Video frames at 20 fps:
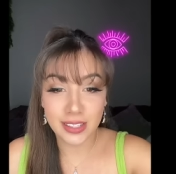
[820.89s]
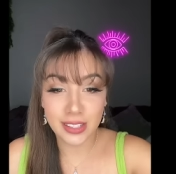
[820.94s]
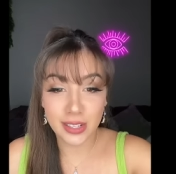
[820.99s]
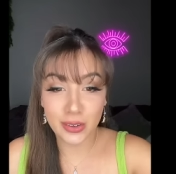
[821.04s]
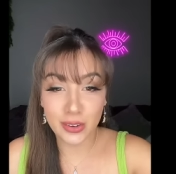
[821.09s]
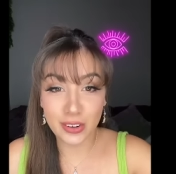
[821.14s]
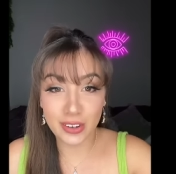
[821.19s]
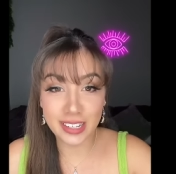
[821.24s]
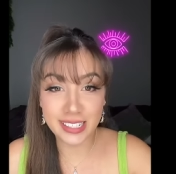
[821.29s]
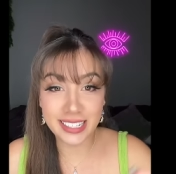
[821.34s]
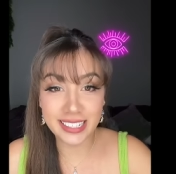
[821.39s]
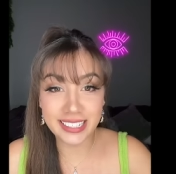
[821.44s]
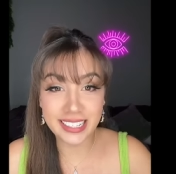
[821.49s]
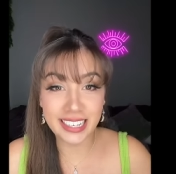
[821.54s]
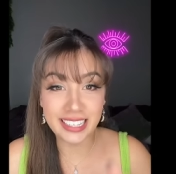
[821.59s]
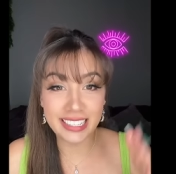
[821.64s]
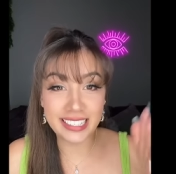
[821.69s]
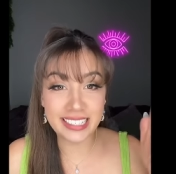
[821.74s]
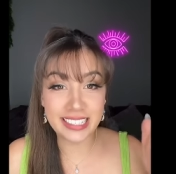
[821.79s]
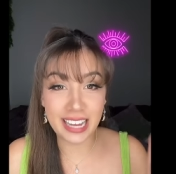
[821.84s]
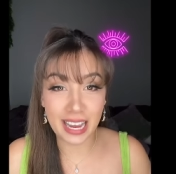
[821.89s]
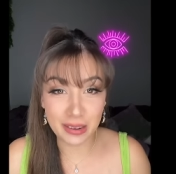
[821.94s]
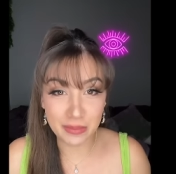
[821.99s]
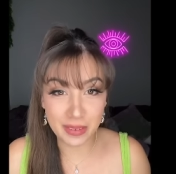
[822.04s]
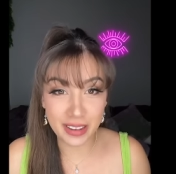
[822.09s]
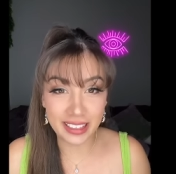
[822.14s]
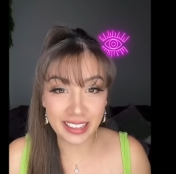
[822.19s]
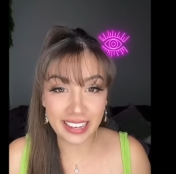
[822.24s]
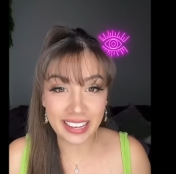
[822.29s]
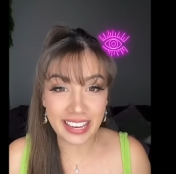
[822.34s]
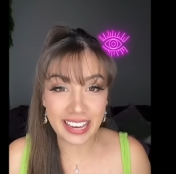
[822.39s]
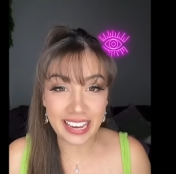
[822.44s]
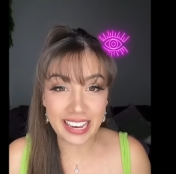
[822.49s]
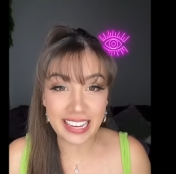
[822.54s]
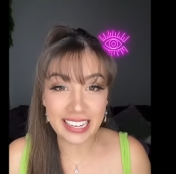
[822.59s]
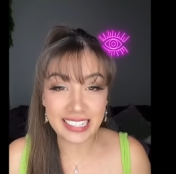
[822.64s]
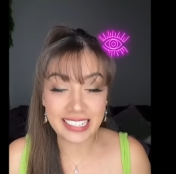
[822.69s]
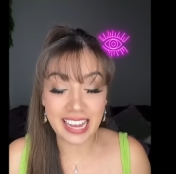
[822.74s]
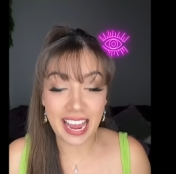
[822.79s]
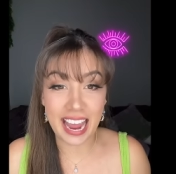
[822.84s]
So Kriss is gonna send me the
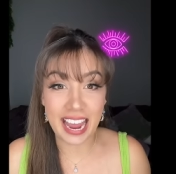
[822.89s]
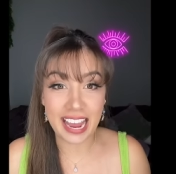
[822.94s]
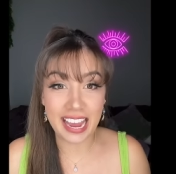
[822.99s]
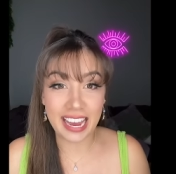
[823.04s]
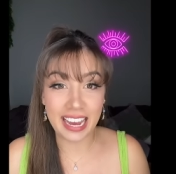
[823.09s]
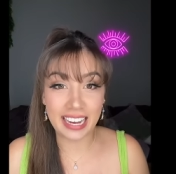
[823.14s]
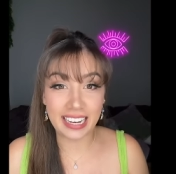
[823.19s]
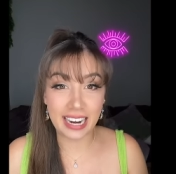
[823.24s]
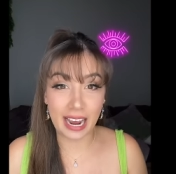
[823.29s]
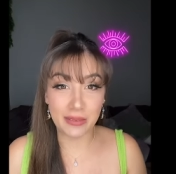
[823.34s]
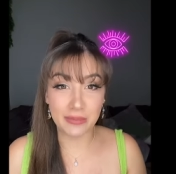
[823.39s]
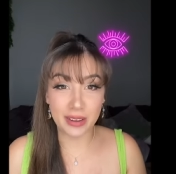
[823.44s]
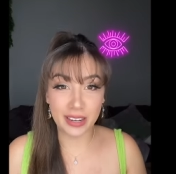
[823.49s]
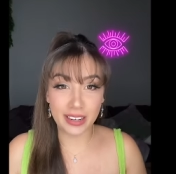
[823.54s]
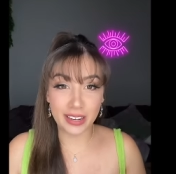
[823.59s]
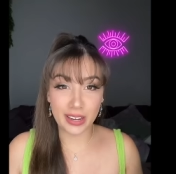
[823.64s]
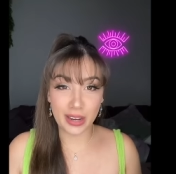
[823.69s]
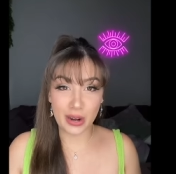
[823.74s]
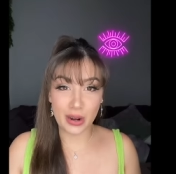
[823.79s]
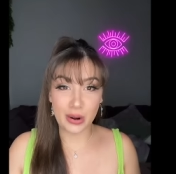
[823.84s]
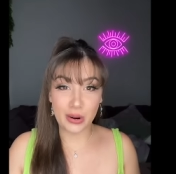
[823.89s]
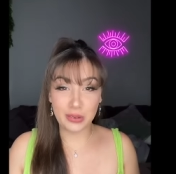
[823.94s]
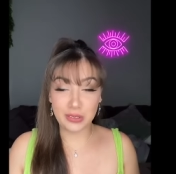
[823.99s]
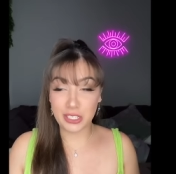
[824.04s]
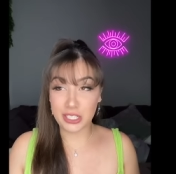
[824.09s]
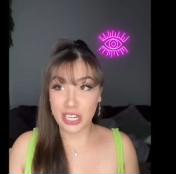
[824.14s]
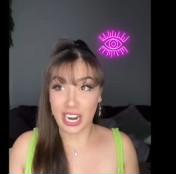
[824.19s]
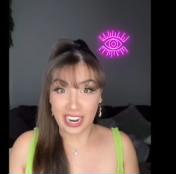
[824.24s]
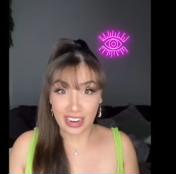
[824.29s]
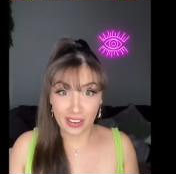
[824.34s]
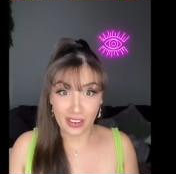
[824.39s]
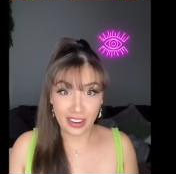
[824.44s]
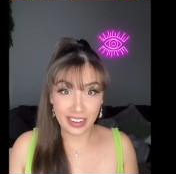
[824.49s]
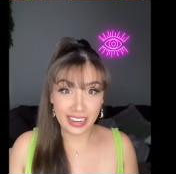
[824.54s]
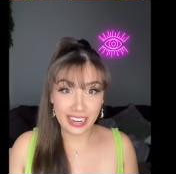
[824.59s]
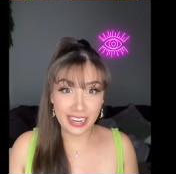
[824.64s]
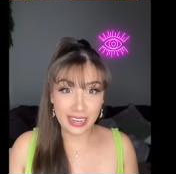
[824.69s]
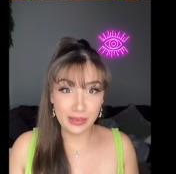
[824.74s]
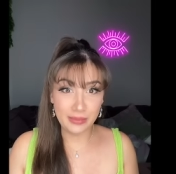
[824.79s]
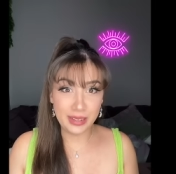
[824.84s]
keys, and I'm gonna go check on
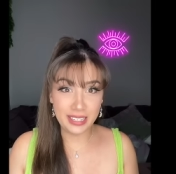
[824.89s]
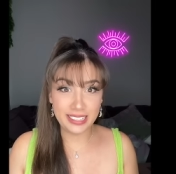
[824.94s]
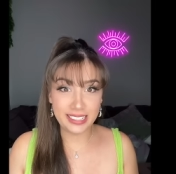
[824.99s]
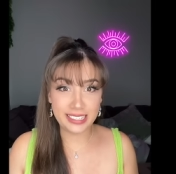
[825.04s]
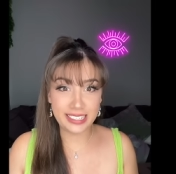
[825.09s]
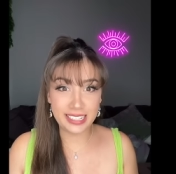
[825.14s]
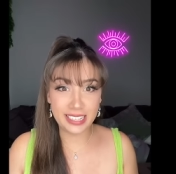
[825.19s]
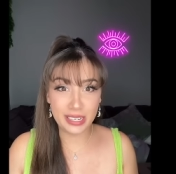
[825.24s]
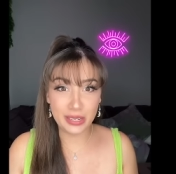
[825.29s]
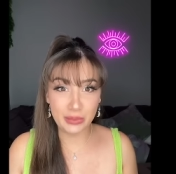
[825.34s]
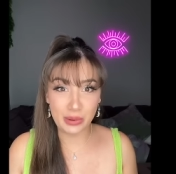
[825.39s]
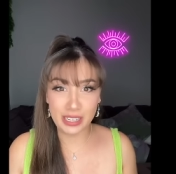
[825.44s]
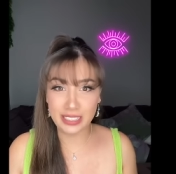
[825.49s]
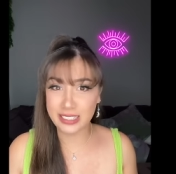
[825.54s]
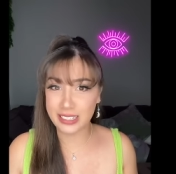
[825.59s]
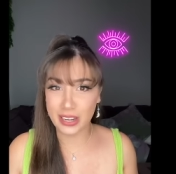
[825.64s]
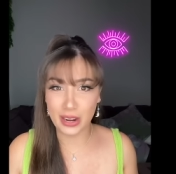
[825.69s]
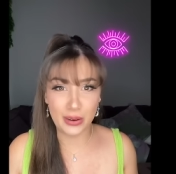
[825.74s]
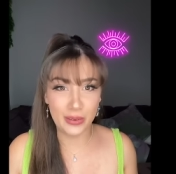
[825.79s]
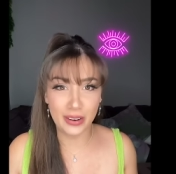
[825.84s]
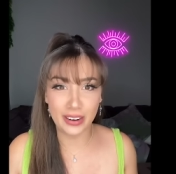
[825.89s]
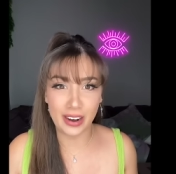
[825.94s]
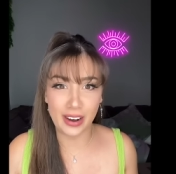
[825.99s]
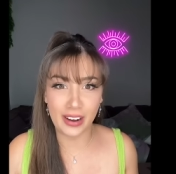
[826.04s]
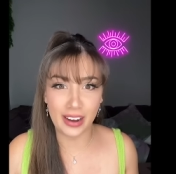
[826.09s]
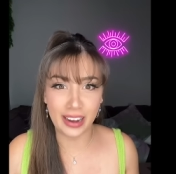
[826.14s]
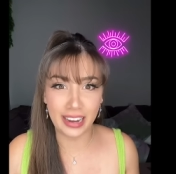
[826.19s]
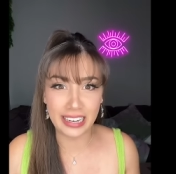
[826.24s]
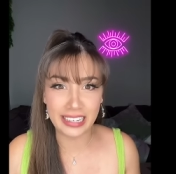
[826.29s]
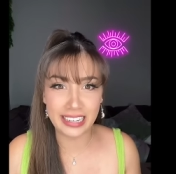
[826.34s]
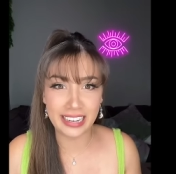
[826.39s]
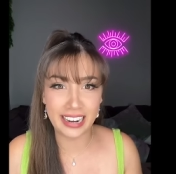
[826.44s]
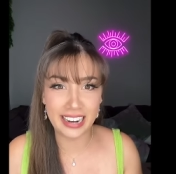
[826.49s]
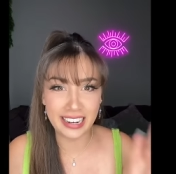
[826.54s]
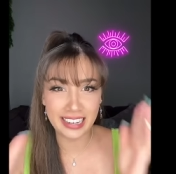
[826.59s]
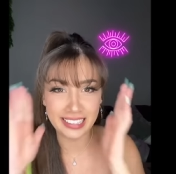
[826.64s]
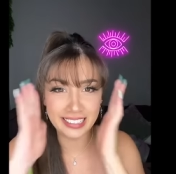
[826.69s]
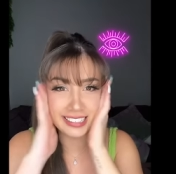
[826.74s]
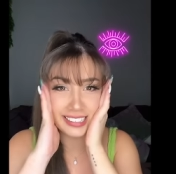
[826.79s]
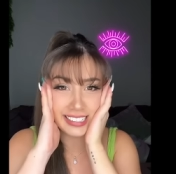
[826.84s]
him and see what's going on,
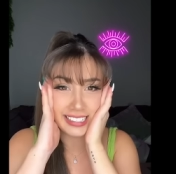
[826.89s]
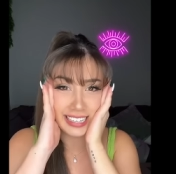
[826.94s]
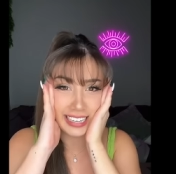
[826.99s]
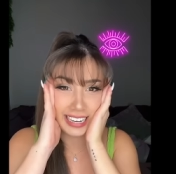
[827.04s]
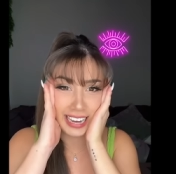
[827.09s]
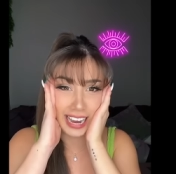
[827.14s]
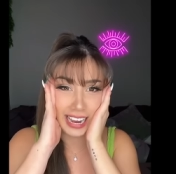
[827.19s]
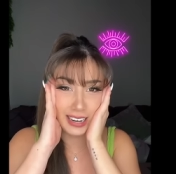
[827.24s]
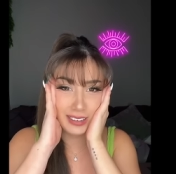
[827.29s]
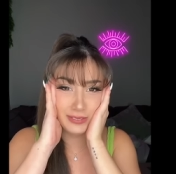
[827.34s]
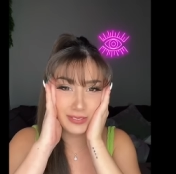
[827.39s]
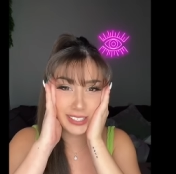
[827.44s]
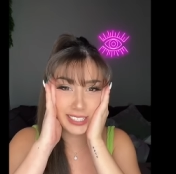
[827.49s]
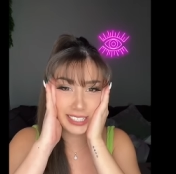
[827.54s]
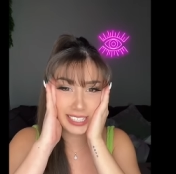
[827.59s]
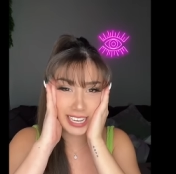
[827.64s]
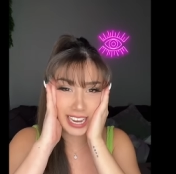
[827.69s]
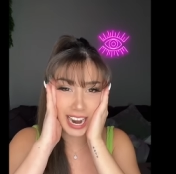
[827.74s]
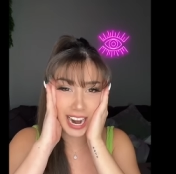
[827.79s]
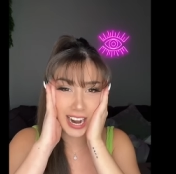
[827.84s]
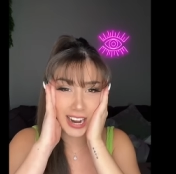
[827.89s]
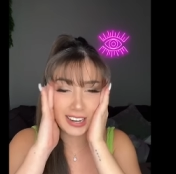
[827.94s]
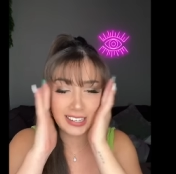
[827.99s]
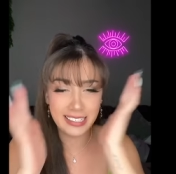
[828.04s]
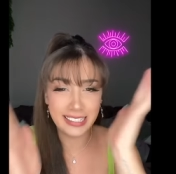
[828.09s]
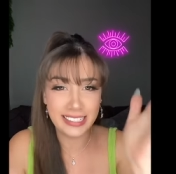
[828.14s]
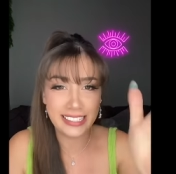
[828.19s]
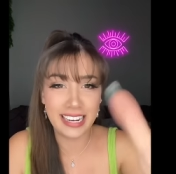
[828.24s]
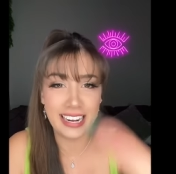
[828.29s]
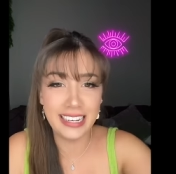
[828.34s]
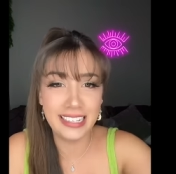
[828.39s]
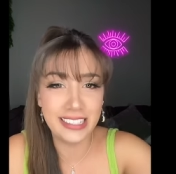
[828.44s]
guys. I'm scared, stay